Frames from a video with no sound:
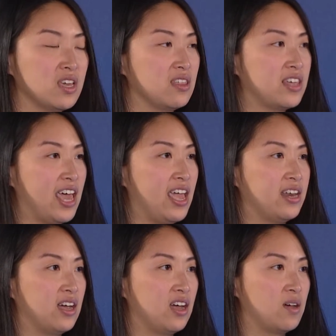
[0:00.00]

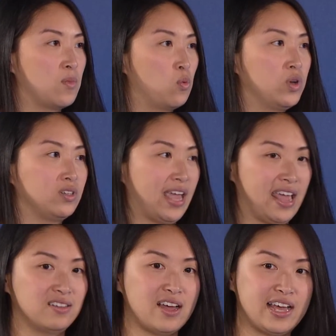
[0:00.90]
that will
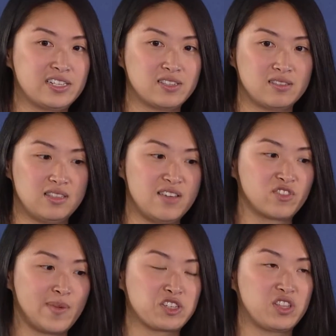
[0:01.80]
analyze the
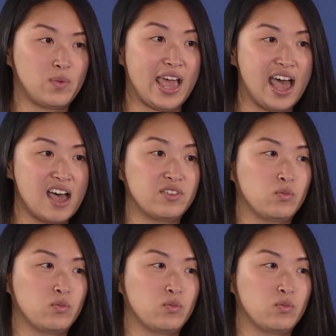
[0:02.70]
information that we have.